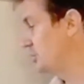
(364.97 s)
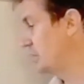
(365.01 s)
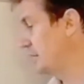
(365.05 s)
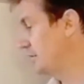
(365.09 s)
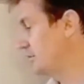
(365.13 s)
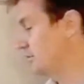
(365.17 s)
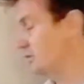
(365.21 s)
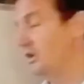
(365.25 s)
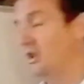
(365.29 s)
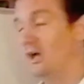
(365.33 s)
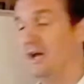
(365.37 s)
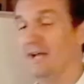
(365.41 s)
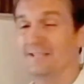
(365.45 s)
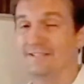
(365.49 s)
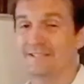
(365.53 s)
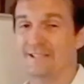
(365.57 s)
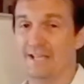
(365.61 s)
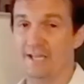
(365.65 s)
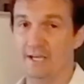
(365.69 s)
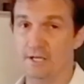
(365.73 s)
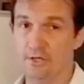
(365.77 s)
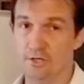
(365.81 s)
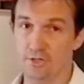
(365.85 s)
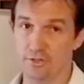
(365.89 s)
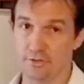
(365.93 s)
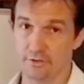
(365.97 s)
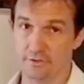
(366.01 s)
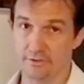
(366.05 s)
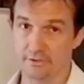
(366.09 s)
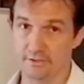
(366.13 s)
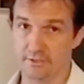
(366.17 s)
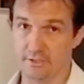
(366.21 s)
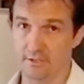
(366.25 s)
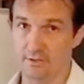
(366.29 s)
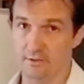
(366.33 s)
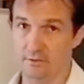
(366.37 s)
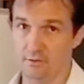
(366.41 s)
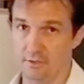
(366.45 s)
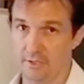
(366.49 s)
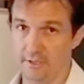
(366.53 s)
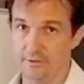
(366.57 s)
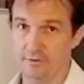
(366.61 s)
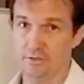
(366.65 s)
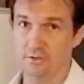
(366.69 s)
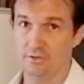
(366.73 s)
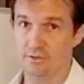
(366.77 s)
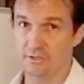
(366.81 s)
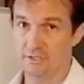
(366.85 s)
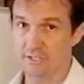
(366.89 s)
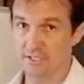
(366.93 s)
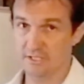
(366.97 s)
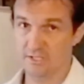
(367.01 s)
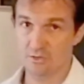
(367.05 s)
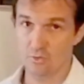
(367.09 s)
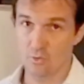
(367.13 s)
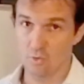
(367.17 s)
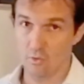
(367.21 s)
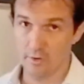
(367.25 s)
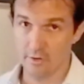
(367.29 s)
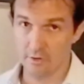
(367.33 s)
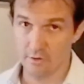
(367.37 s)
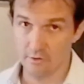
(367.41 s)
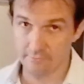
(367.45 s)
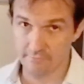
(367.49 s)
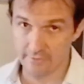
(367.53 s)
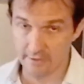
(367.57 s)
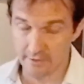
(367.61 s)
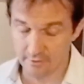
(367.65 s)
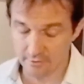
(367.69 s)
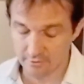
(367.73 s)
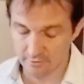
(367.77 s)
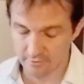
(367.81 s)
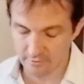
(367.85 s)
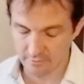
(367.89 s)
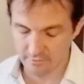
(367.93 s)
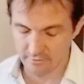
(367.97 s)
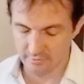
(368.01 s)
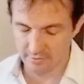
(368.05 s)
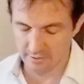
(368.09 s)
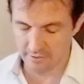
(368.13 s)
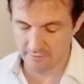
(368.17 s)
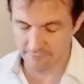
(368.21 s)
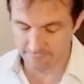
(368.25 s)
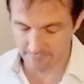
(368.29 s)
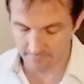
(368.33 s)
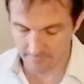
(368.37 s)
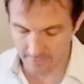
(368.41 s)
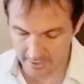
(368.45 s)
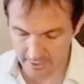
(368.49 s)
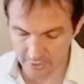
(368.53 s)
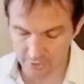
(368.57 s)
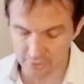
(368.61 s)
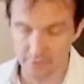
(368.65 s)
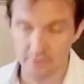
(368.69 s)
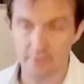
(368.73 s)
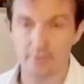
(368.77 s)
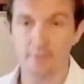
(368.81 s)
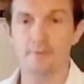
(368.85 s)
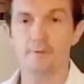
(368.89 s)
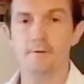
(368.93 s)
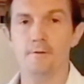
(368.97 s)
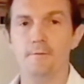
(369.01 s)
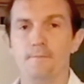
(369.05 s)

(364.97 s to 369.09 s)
generalizations, like the distorting of information,